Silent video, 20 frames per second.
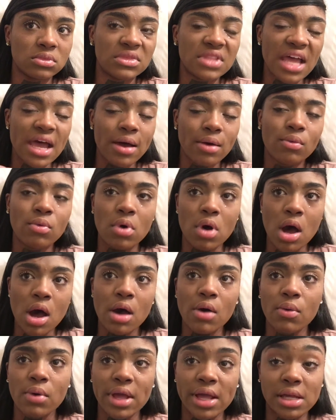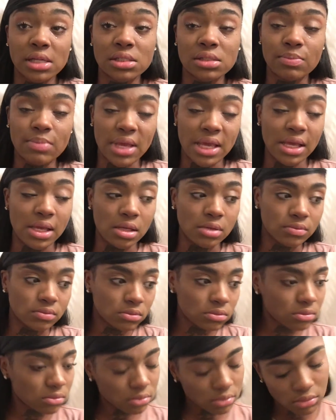that will always be
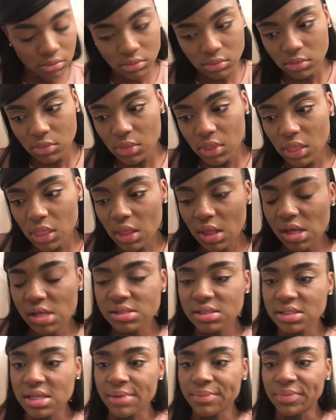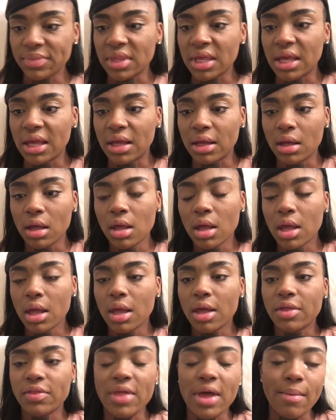something
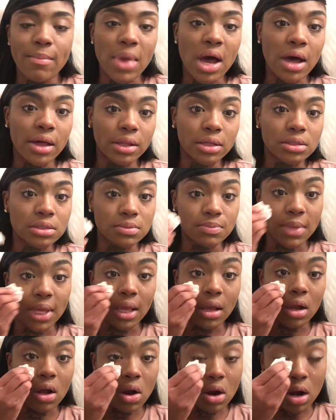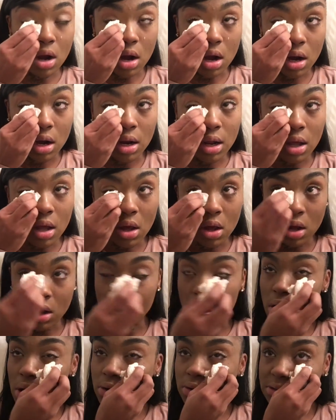that bothers me or
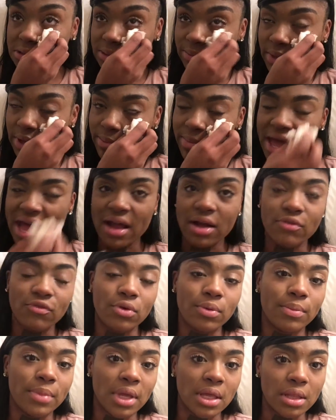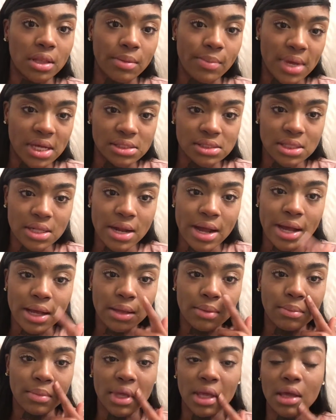holds me back from being the best that I
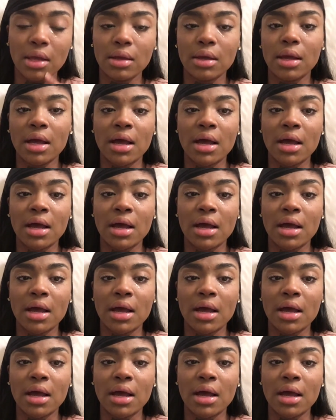can be.